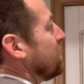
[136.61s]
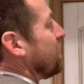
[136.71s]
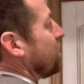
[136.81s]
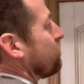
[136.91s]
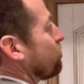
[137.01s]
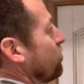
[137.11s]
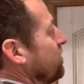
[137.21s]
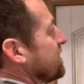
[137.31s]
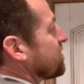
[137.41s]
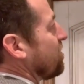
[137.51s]
The rule
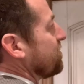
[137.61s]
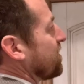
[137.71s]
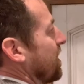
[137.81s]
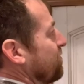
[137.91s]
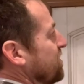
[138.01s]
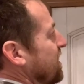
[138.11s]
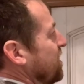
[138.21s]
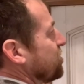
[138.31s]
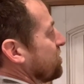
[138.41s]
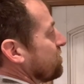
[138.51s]
is called
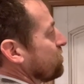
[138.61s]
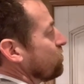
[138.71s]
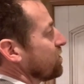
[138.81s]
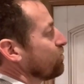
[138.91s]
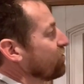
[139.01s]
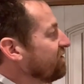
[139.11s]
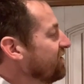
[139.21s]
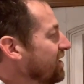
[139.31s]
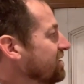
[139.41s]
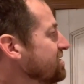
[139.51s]
commutation. We'll
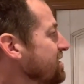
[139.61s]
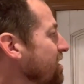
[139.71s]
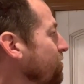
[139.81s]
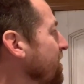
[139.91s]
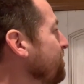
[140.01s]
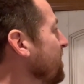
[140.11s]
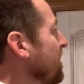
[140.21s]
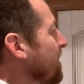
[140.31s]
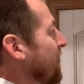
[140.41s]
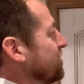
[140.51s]
abbreviate it COM.
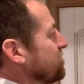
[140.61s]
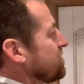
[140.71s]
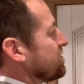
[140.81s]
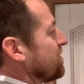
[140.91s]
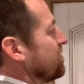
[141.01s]
And just as